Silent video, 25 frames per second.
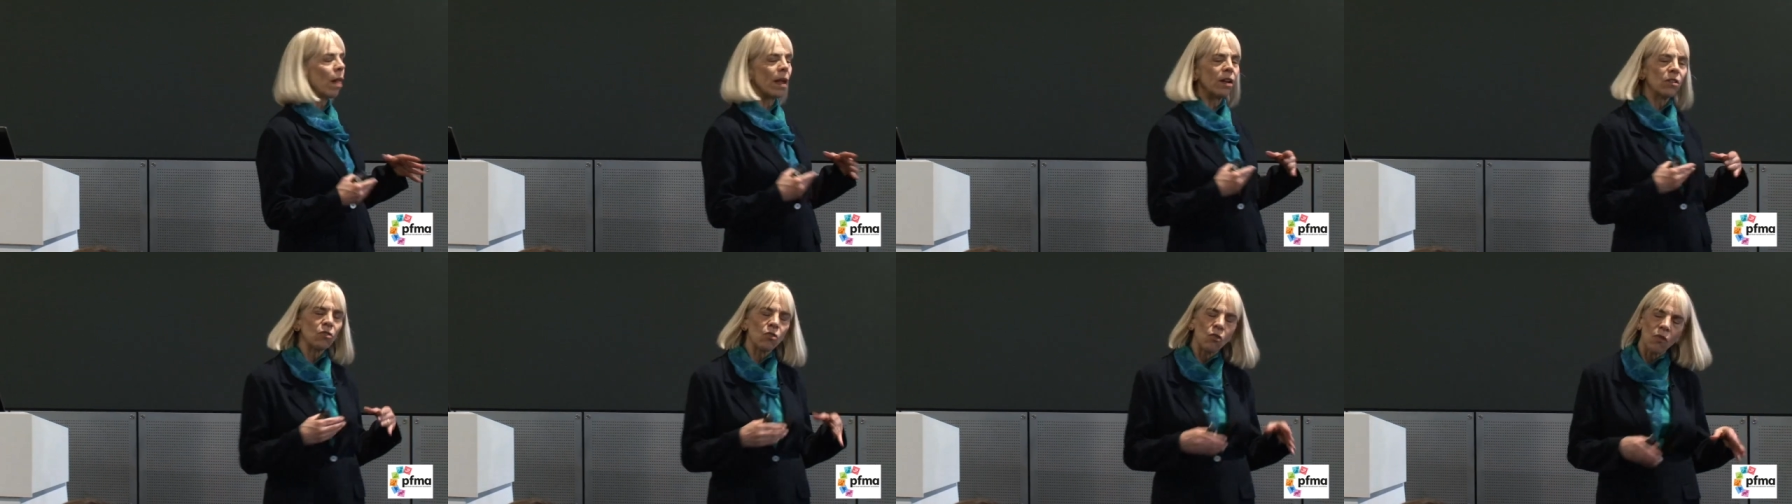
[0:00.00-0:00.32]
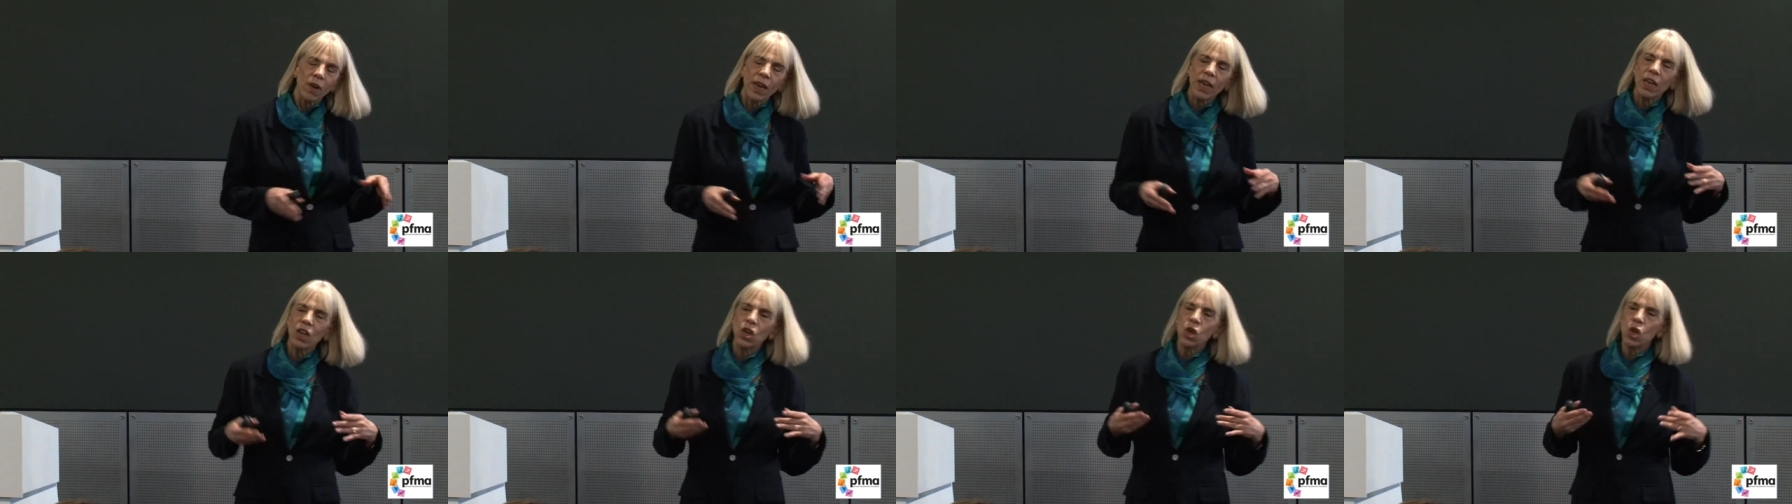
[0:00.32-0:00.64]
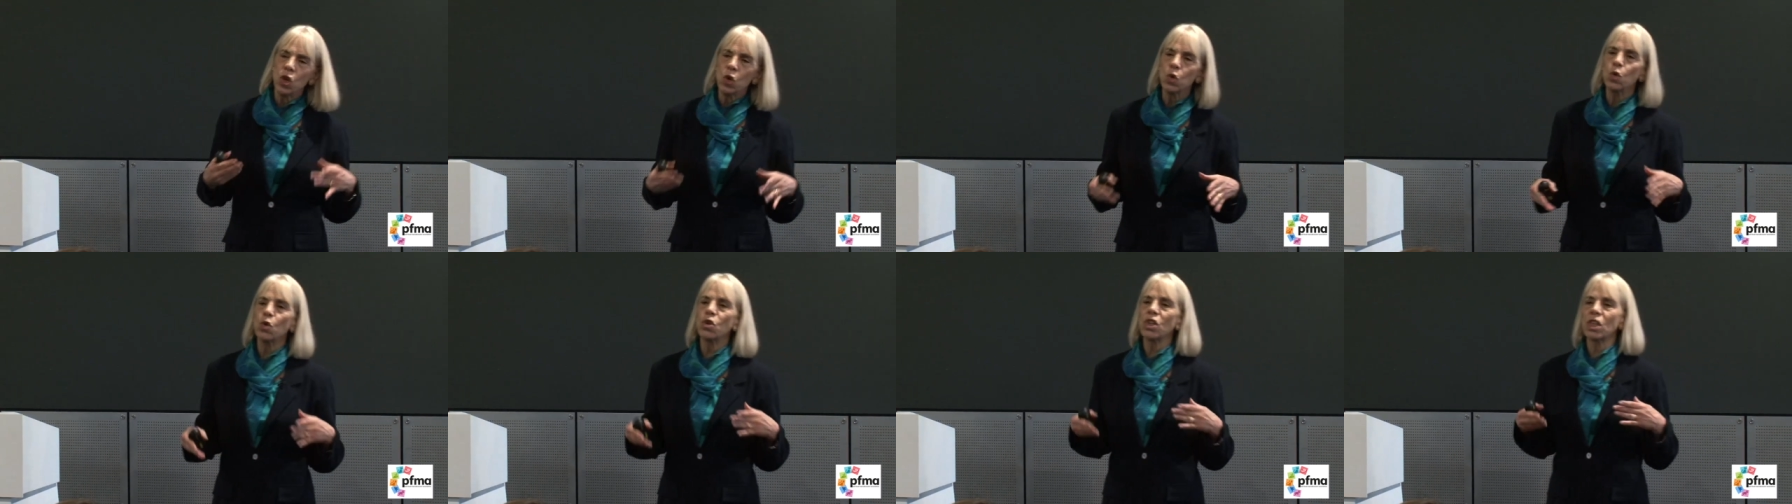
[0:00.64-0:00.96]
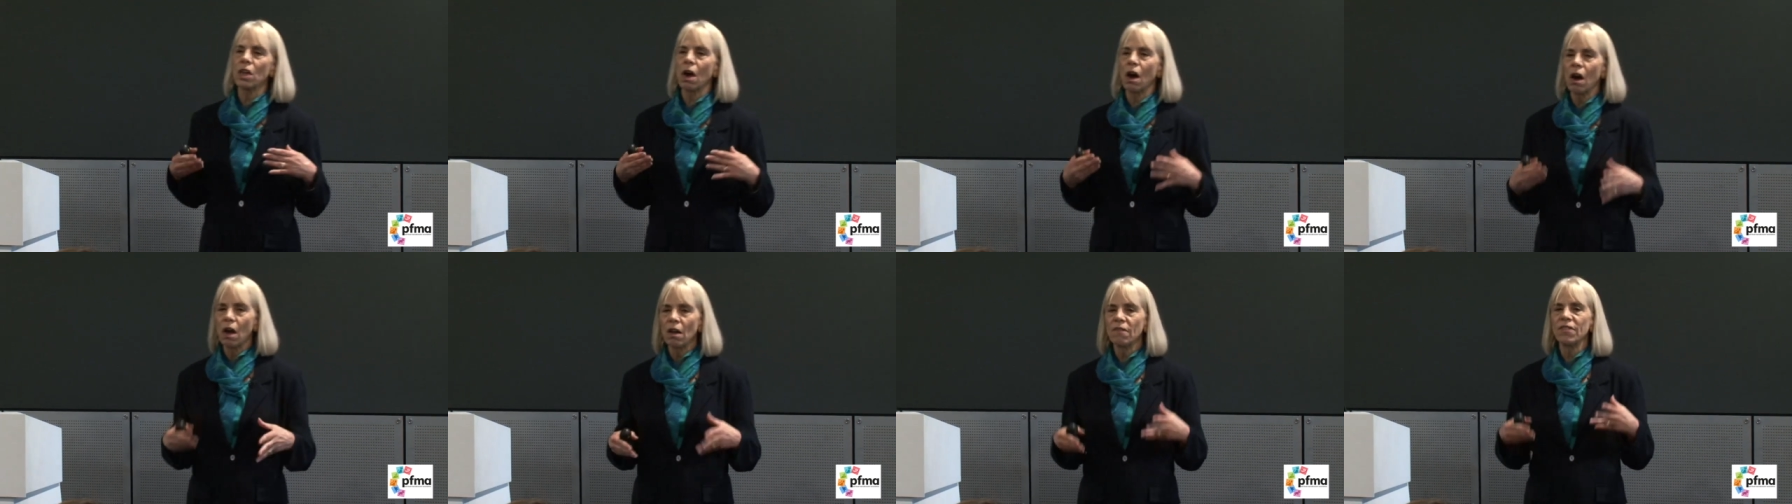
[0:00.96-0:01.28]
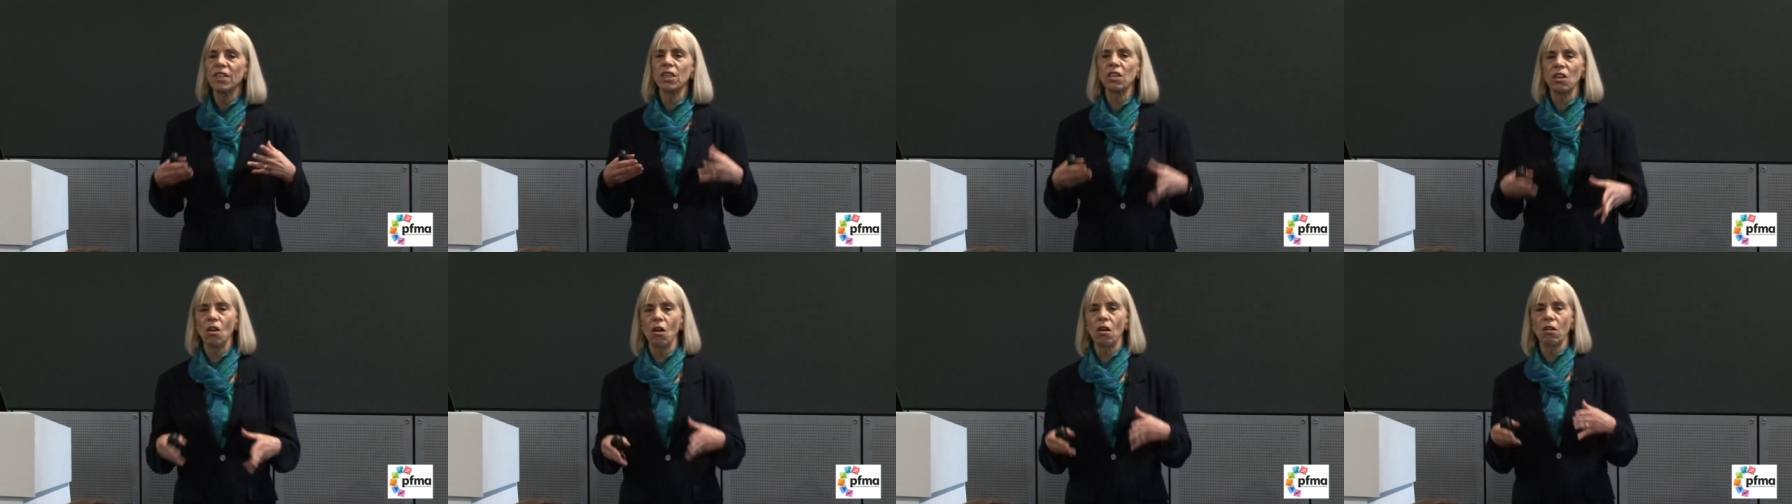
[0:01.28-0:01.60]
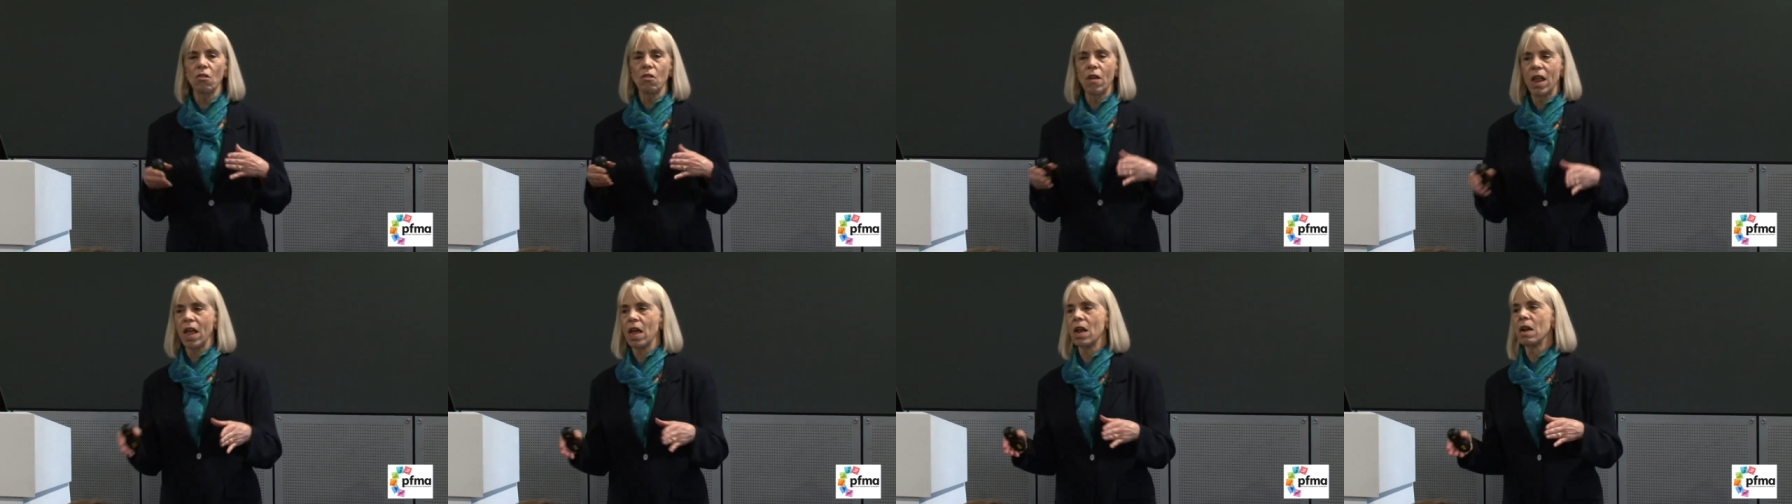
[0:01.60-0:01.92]
and green use of
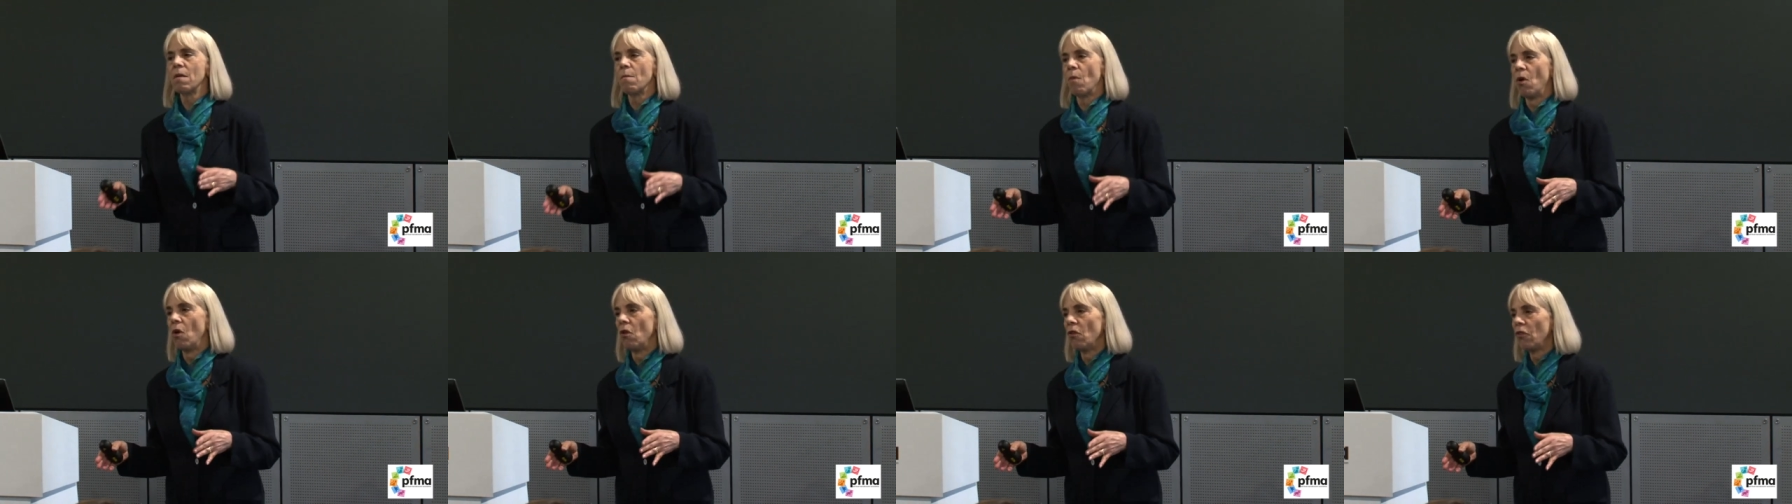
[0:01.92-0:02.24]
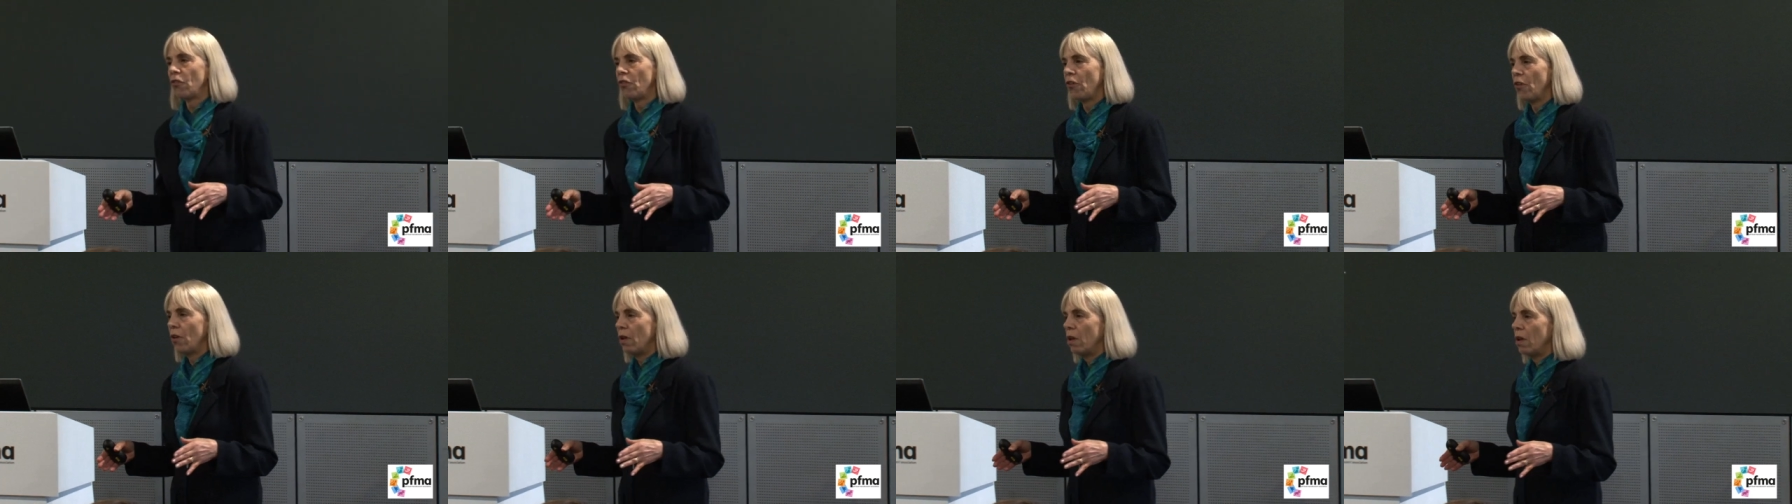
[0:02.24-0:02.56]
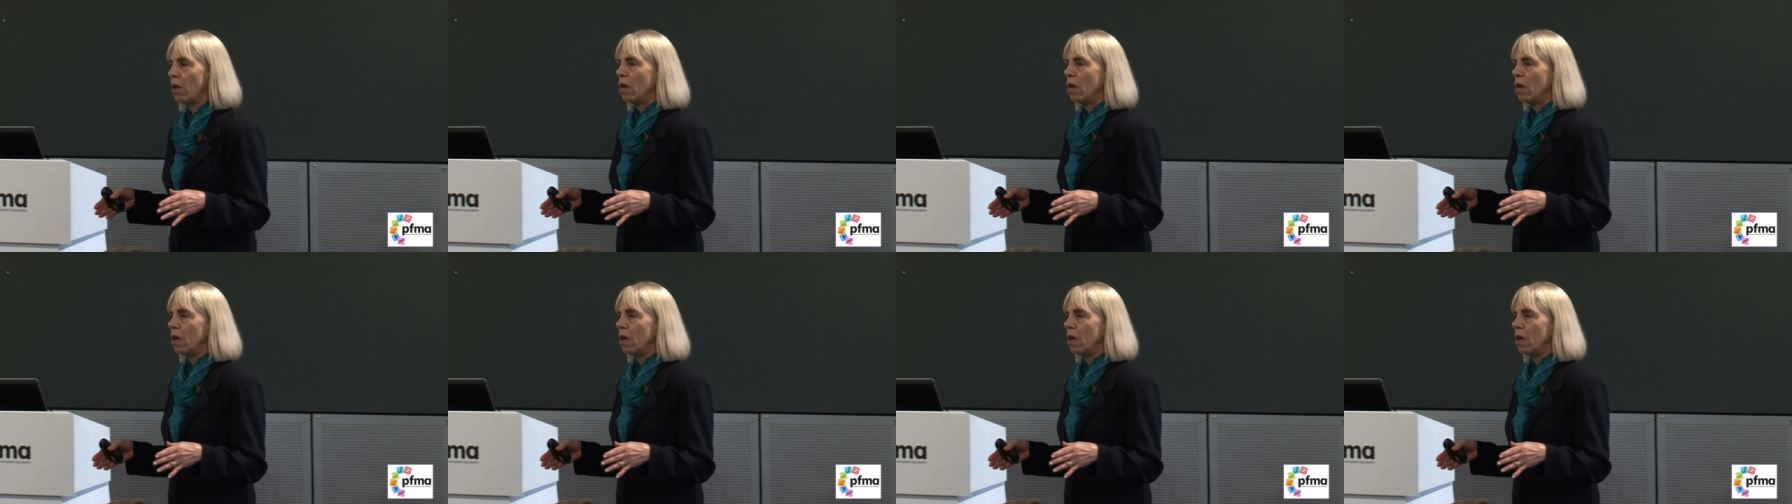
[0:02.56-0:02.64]
slaughtered animals.